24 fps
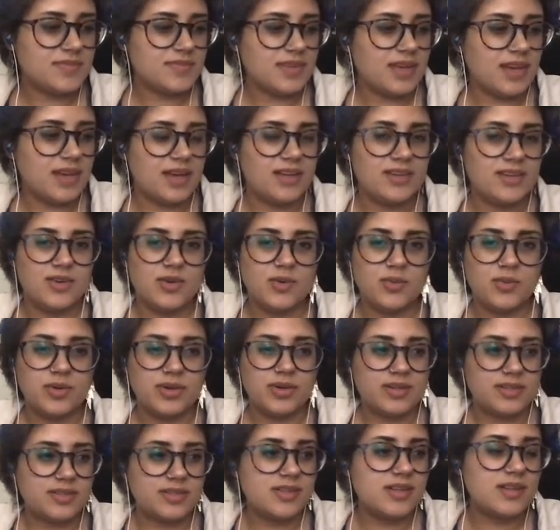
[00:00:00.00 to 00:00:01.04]
I know, we're
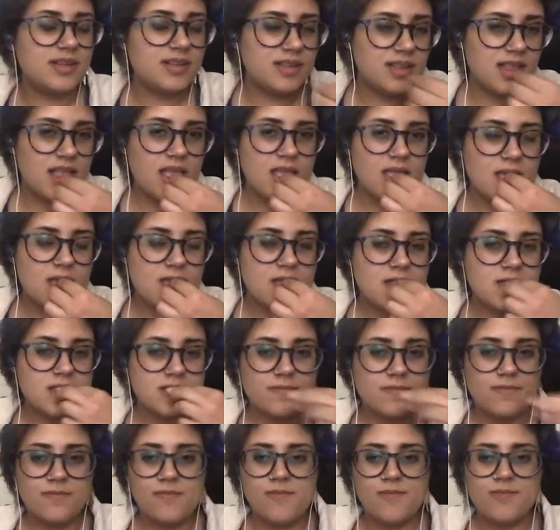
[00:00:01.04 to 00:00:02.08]
going to
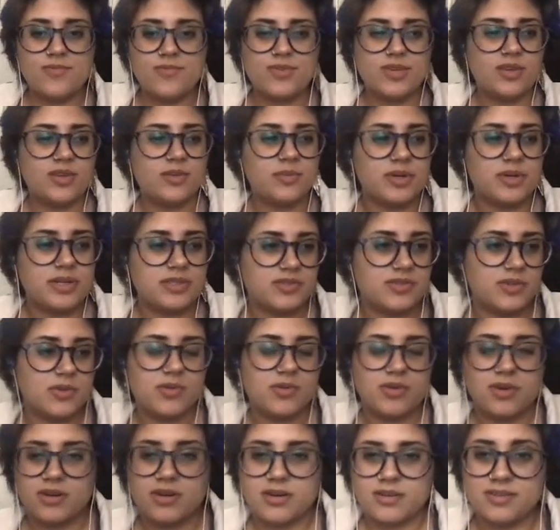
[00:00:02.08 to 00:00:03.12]
celebrate so
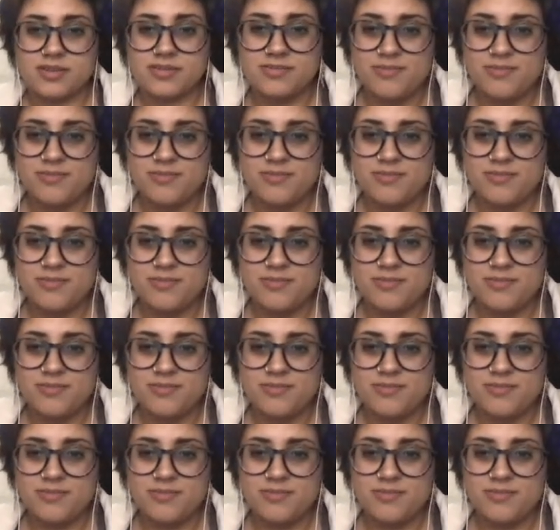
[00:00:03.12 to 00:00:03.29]
hard.